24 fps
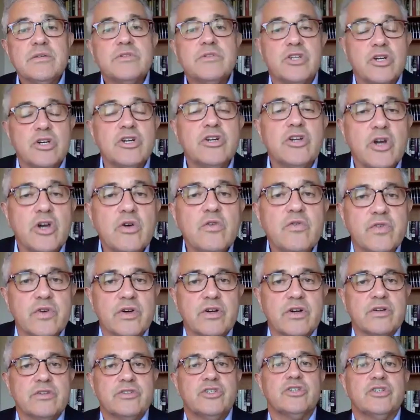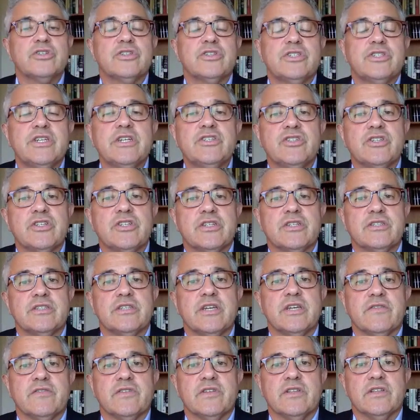turned over jurisdiction in
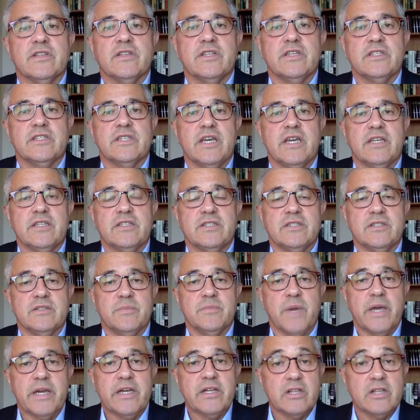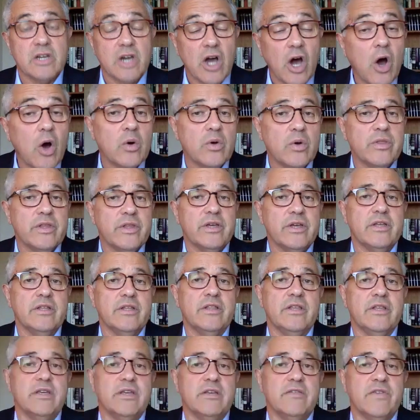several of these cases. Michael Cohen,
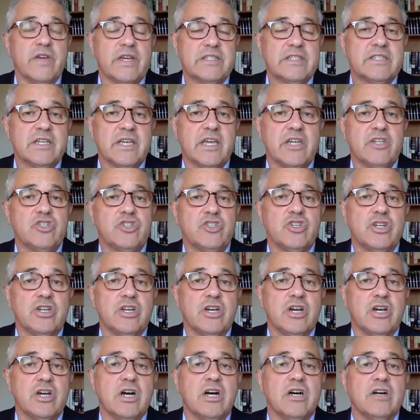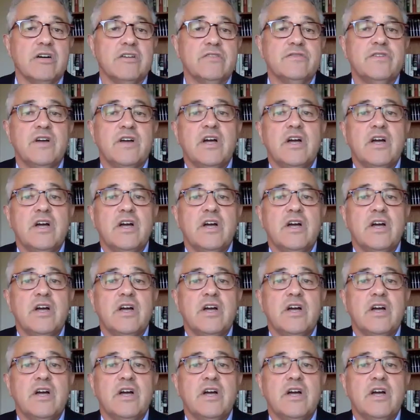the investigation of